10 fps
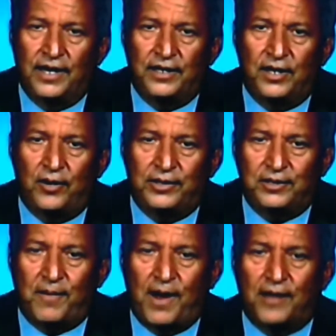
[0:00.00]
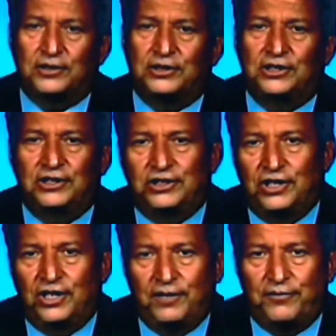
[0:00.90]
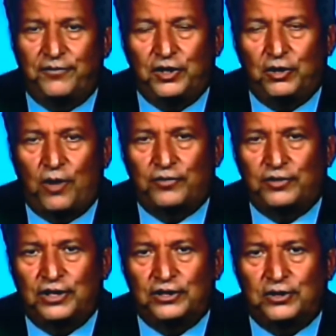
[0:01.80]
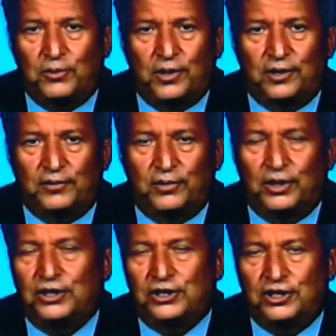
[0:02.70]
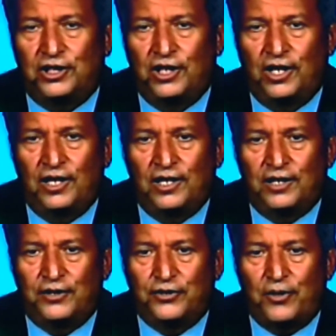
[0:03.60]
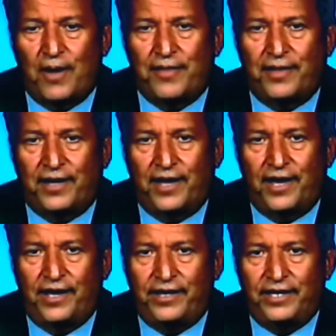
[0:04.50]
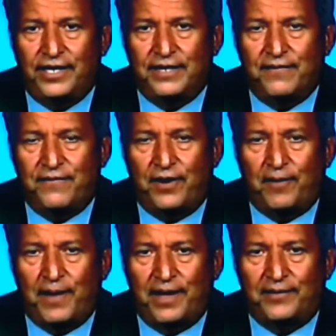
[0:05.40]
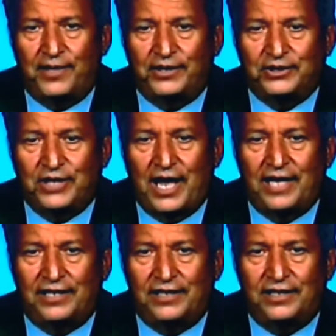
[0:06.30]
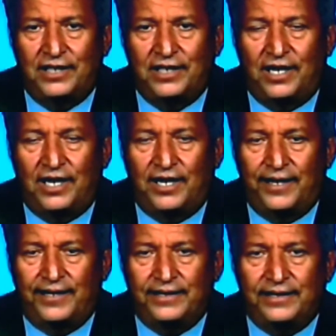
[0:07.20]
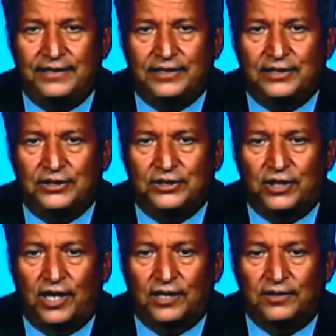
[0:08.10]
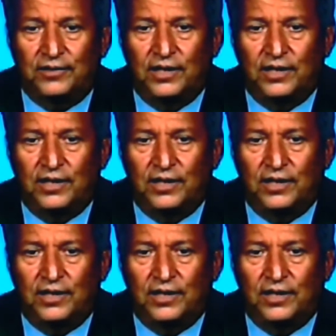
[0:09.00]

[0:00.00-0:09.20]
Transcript: In democracies, fear often does the work of reason. So I think a fair amount of anxiety is constructive.